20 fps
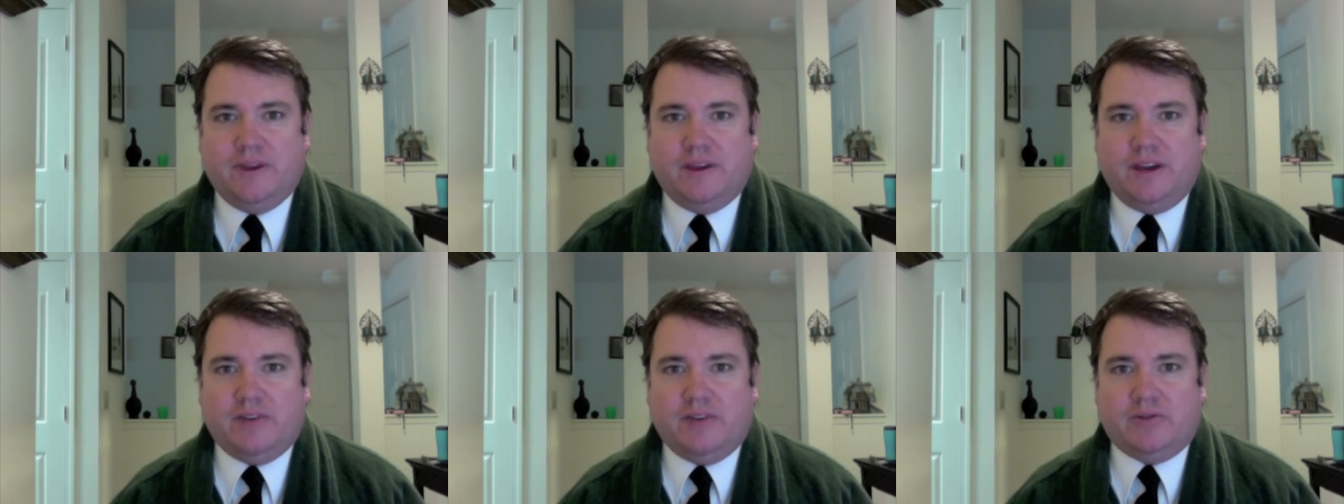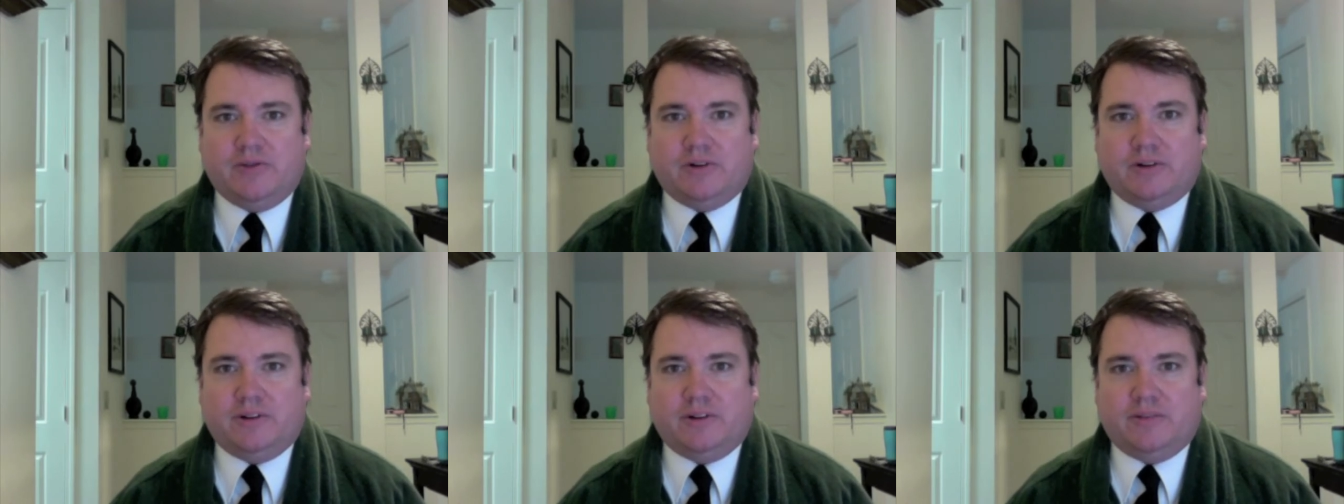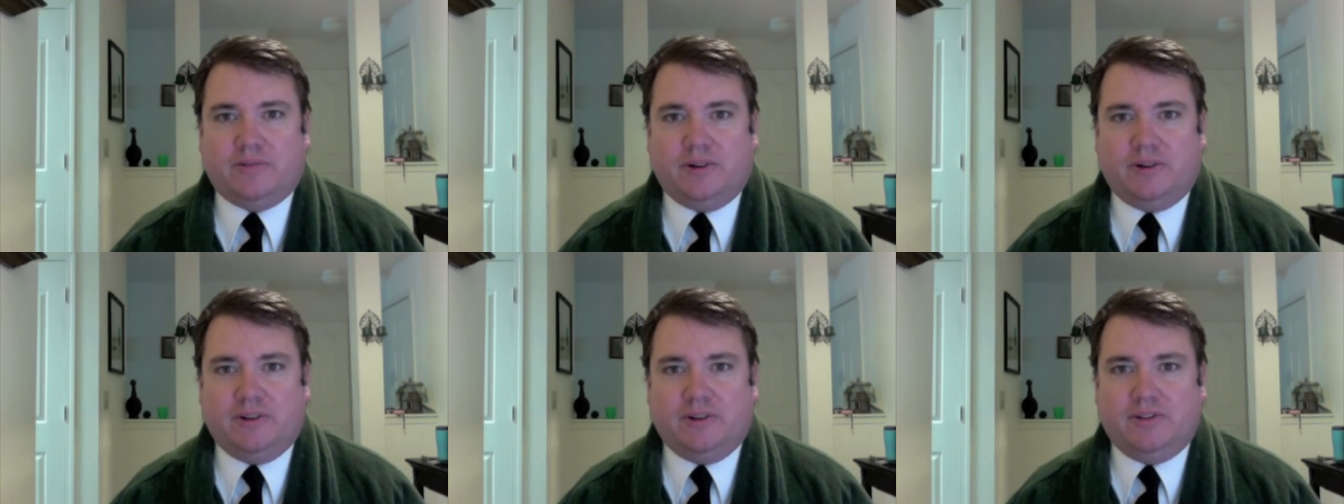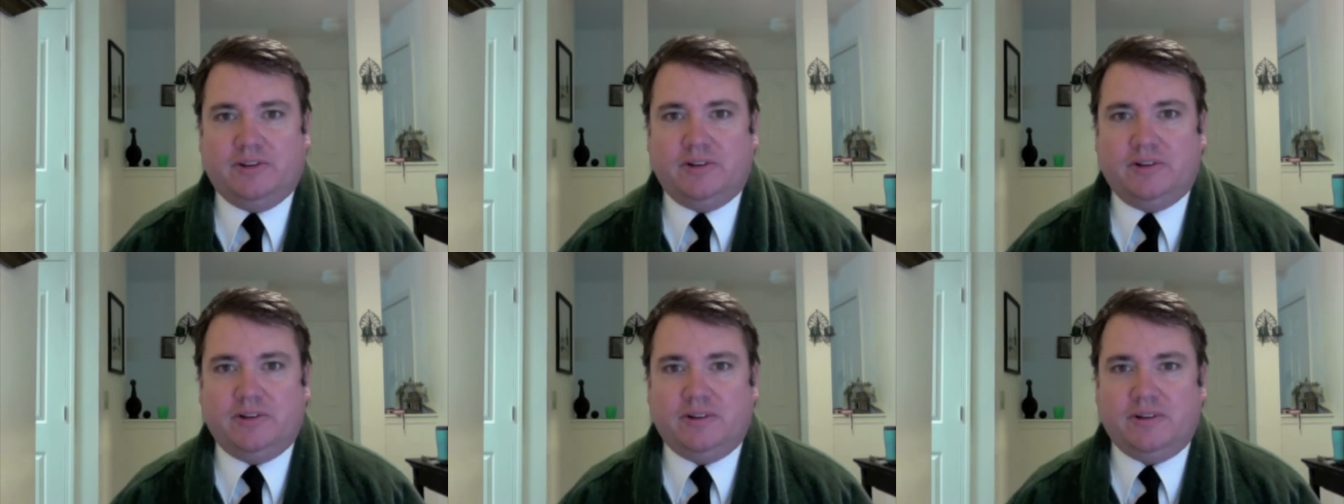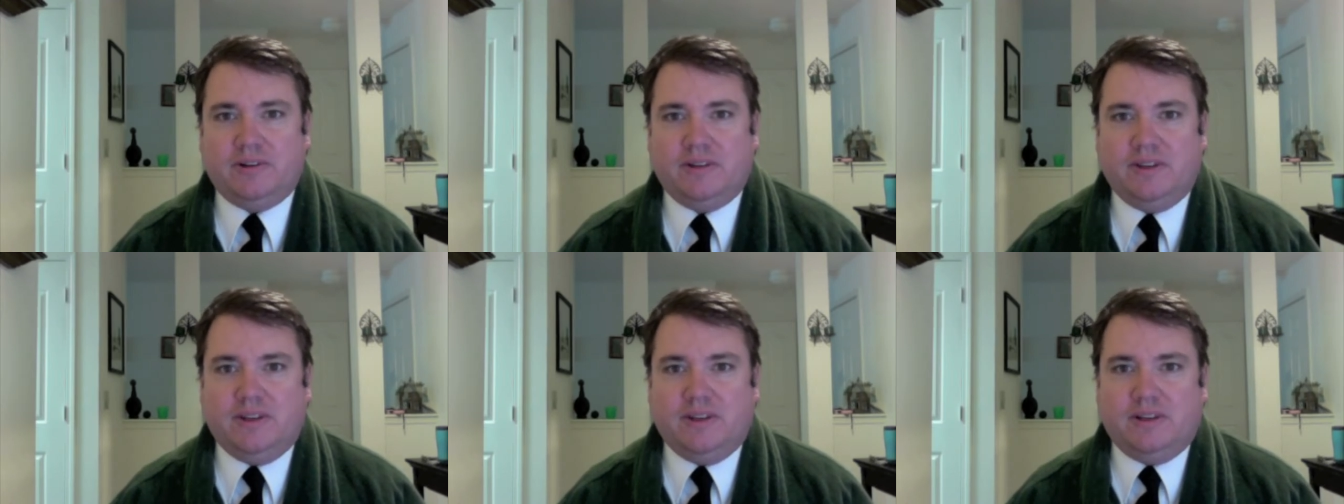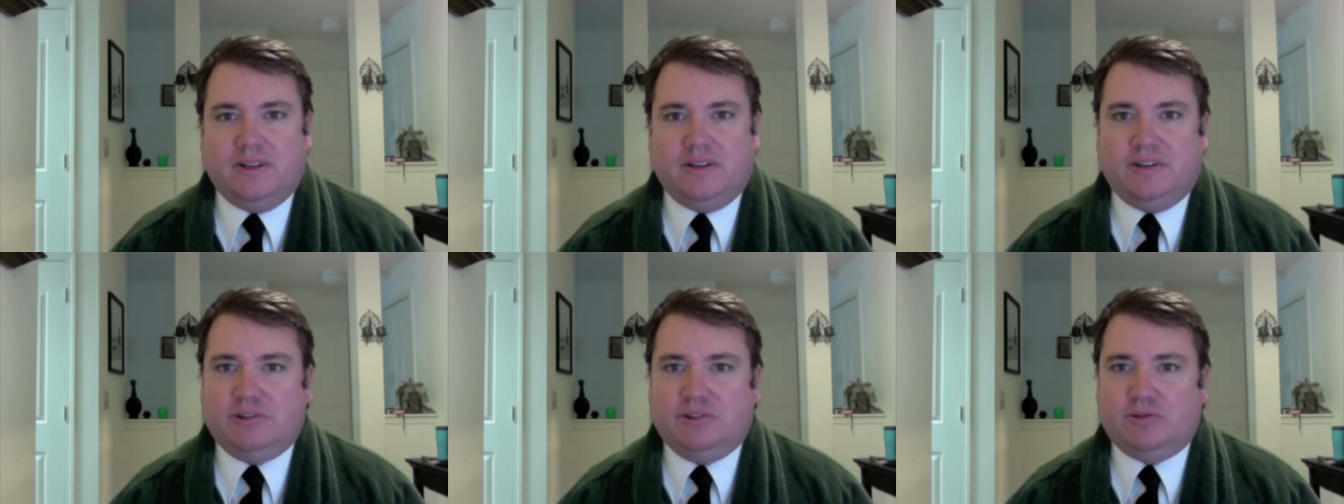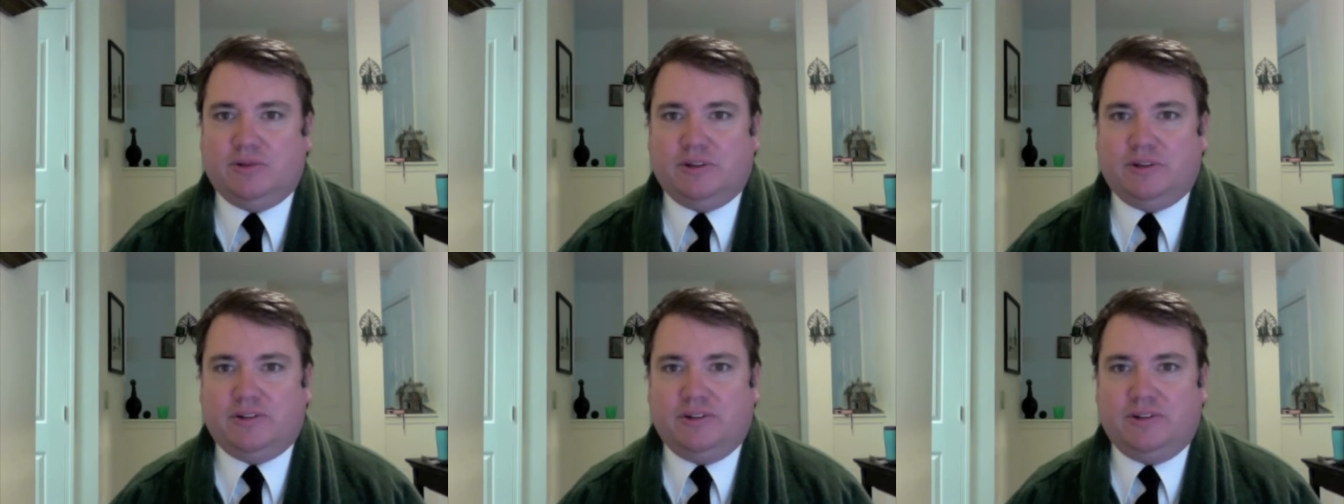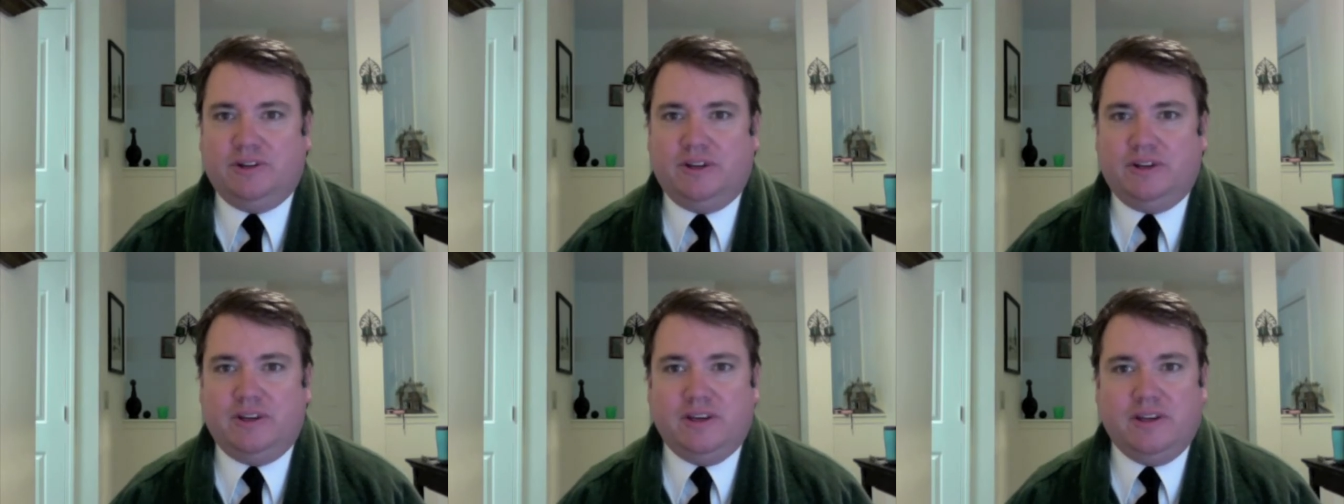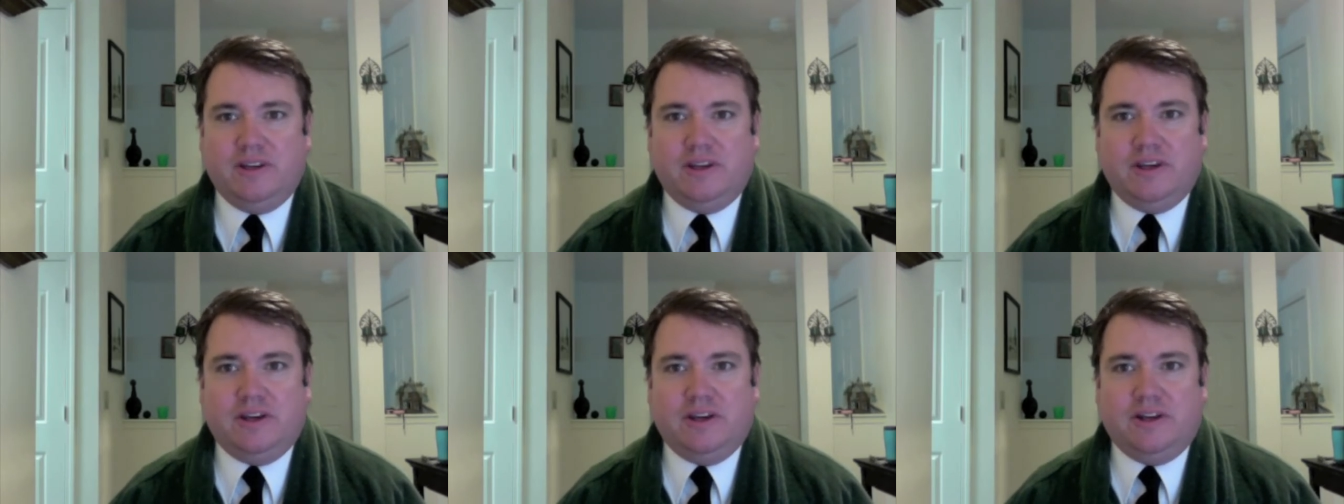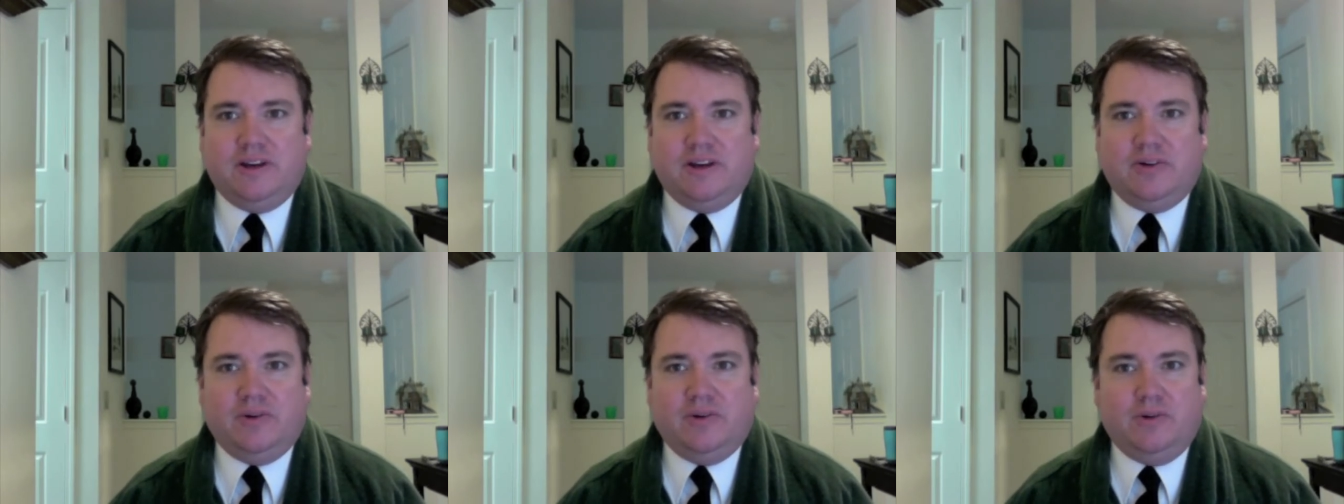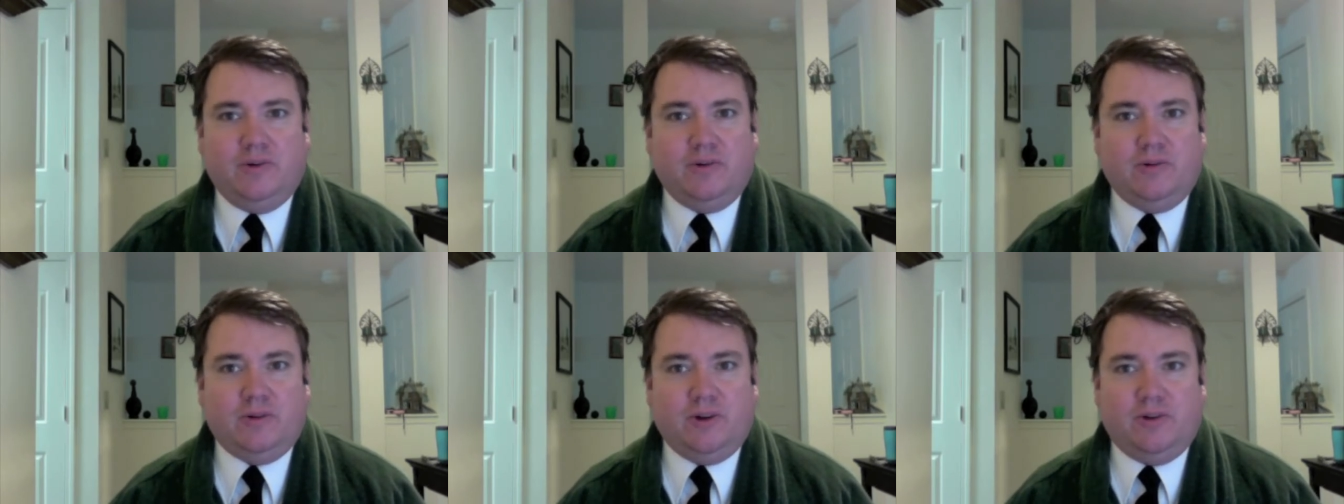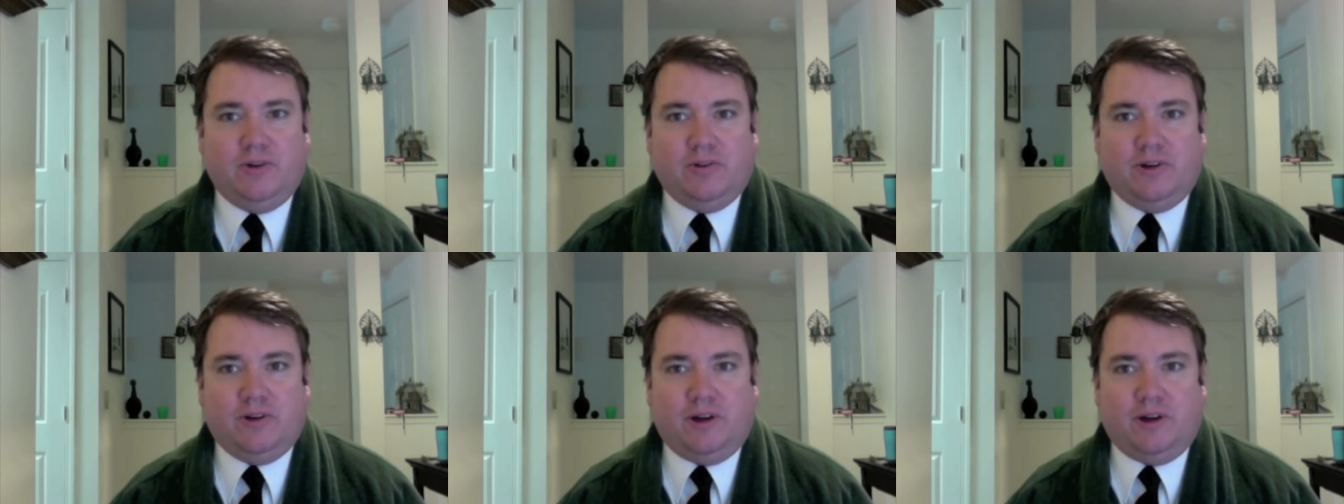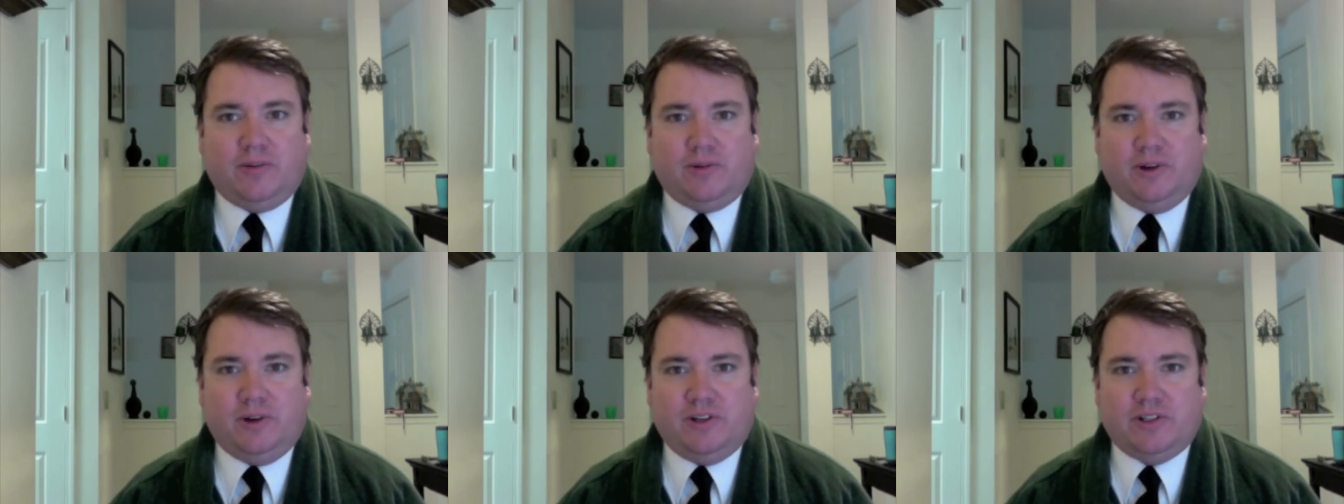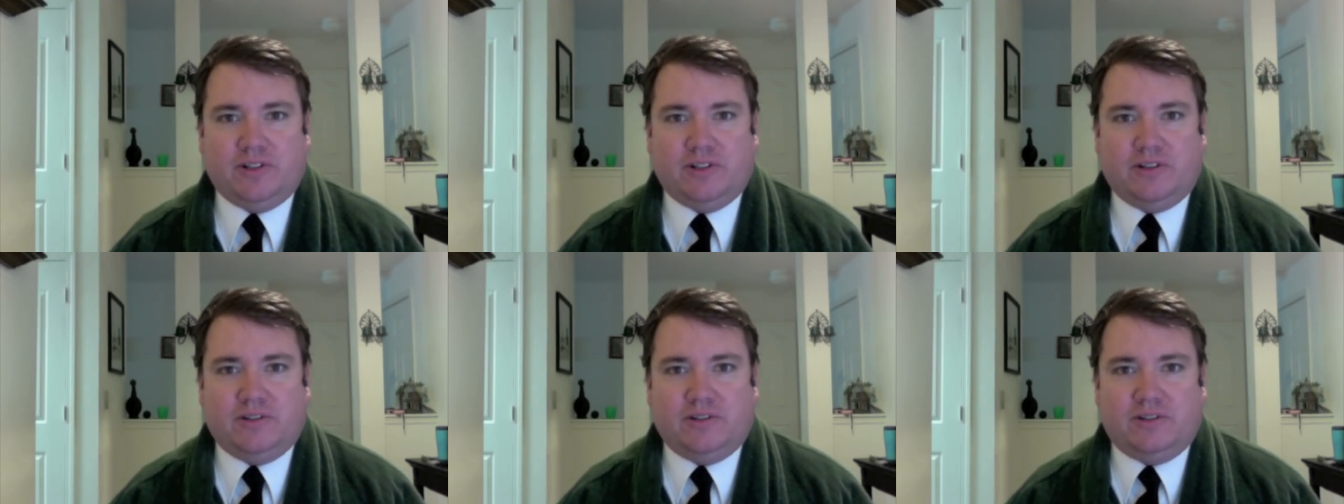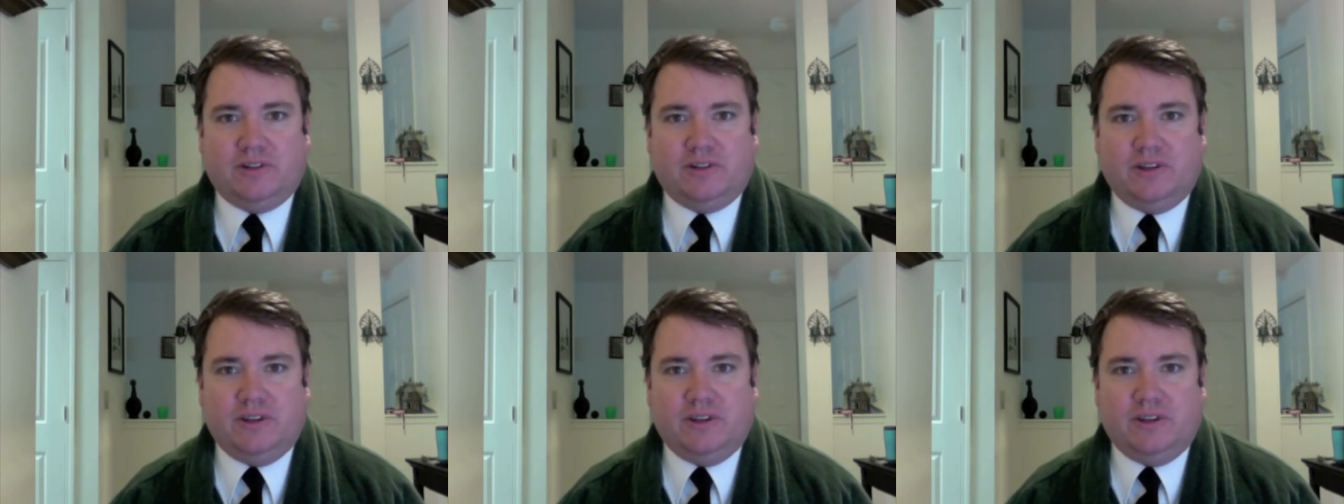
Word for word: I've worked in the precinct, Geek Squad City, and now Covert Operations.